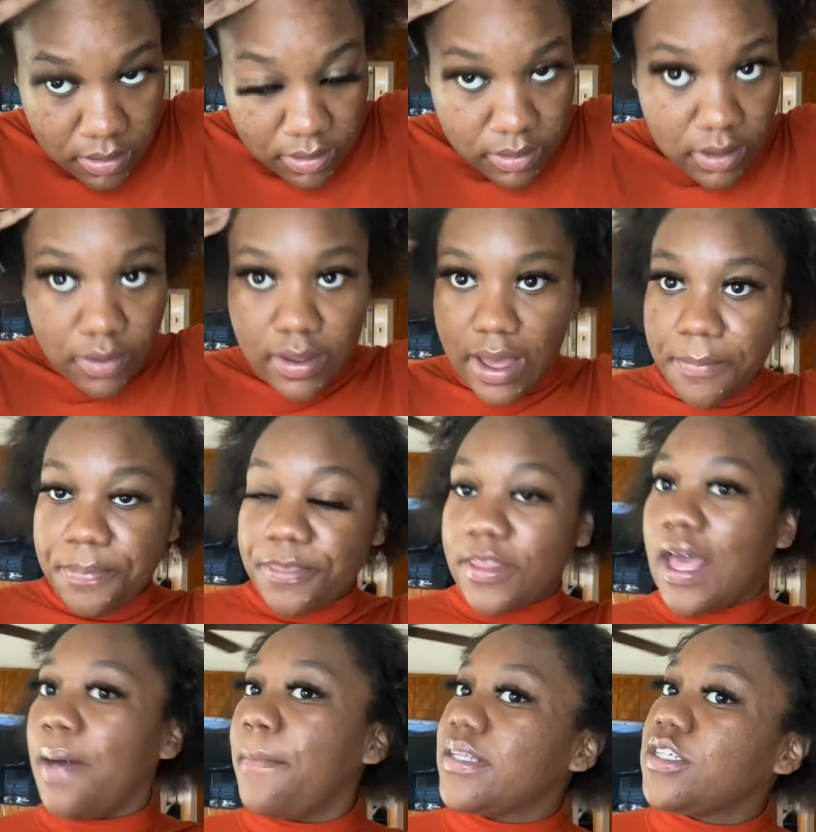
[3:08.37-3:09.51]
Okay,
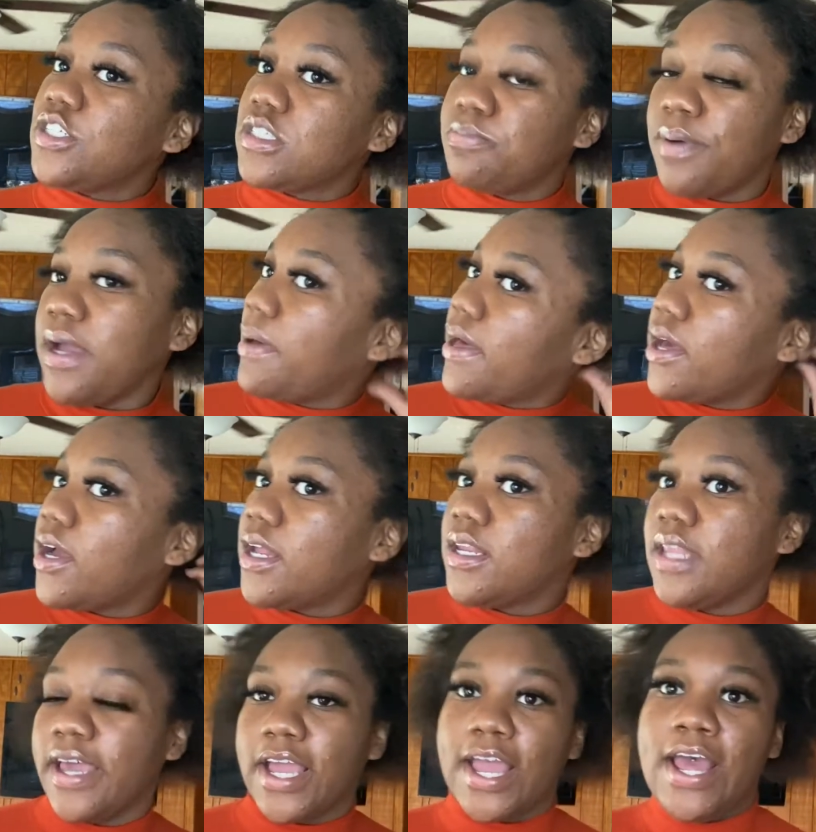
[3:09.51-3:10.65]
now I'm about to just braid my hair in
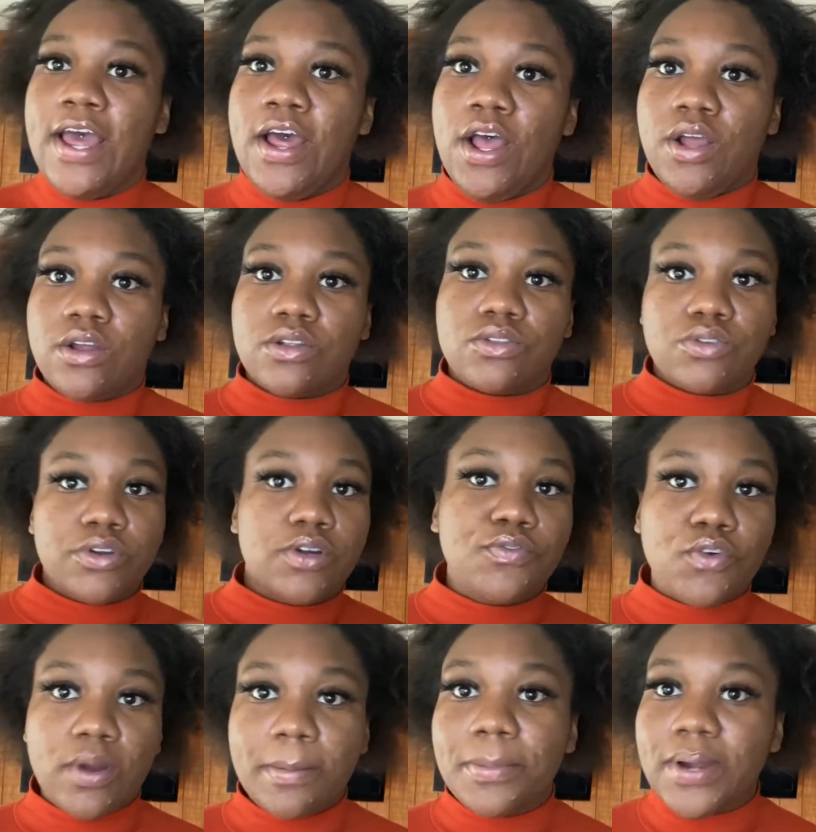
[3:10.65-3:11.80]
like 3 or
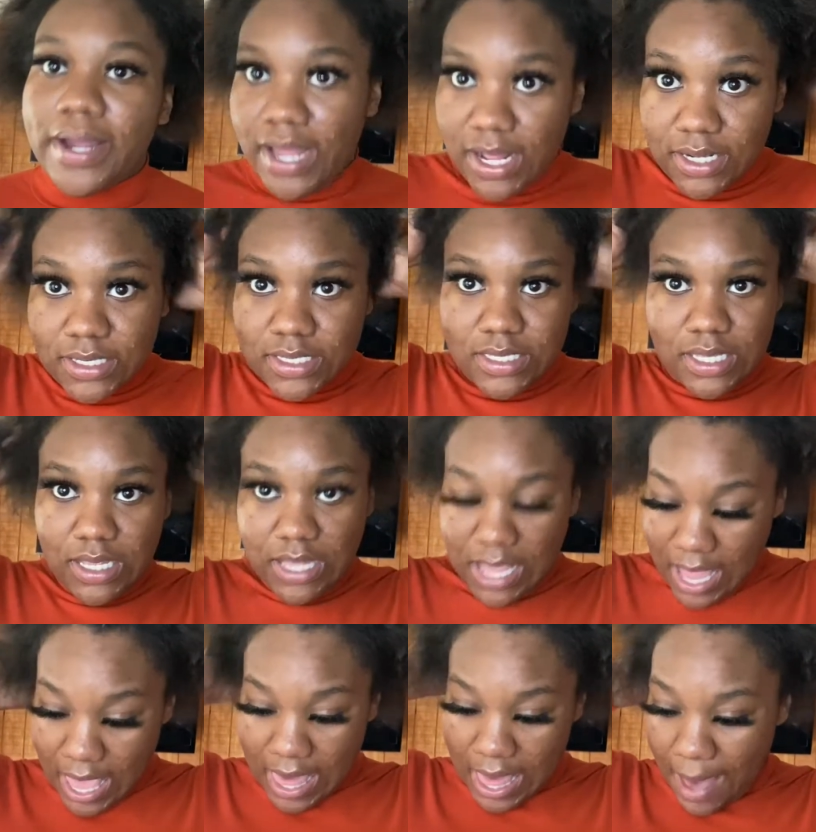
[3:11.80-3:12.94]
4 braids,
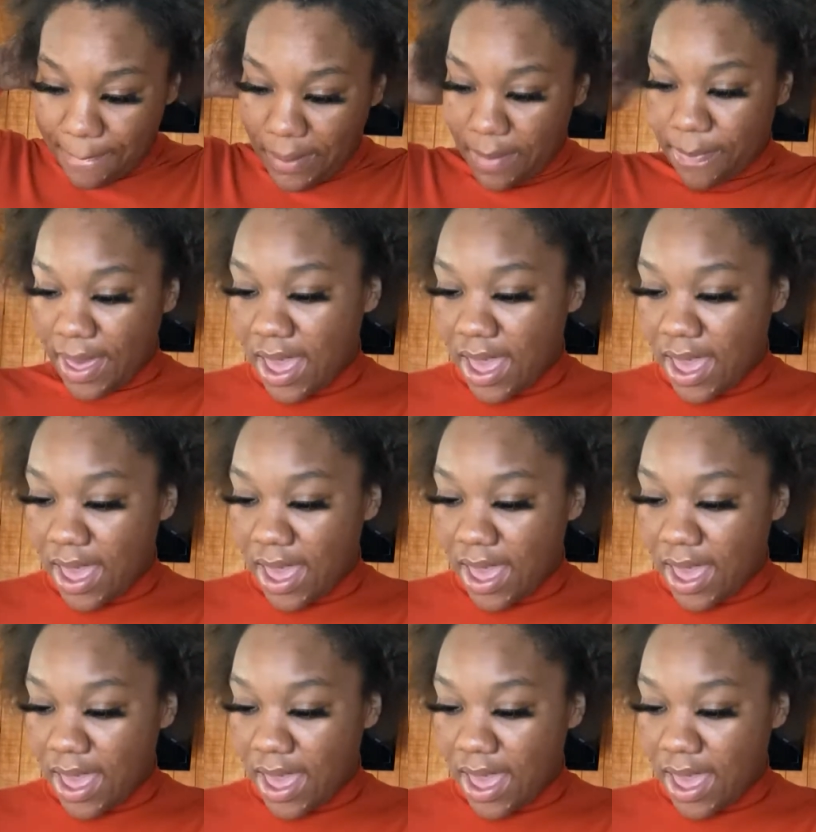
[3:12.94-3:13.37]
and I'll be back.